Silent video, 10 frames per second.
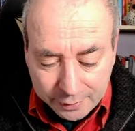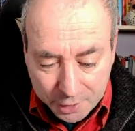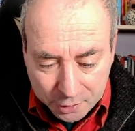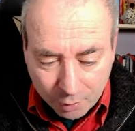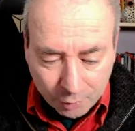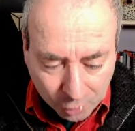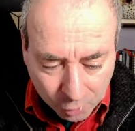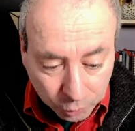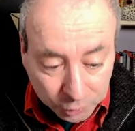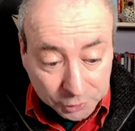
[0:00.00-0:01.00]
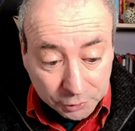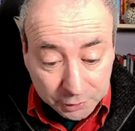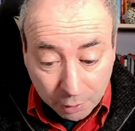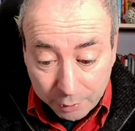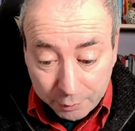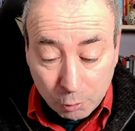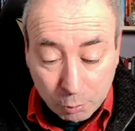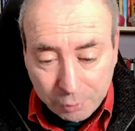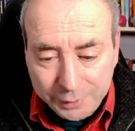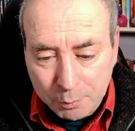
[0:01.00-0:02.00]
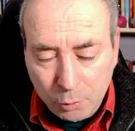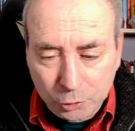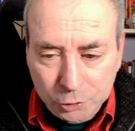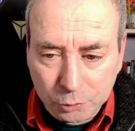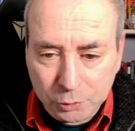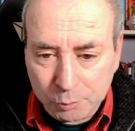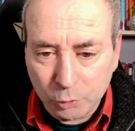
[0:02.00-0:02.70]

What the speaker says: And then you go on a course and you start incorporating more tools,